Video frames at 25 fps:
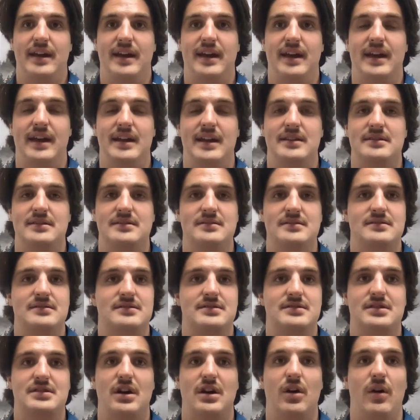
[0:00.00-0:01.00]
And
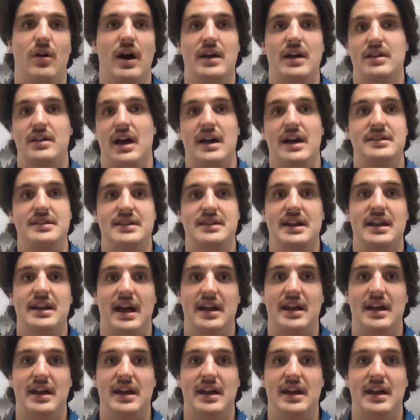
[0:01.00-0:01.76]
so I did.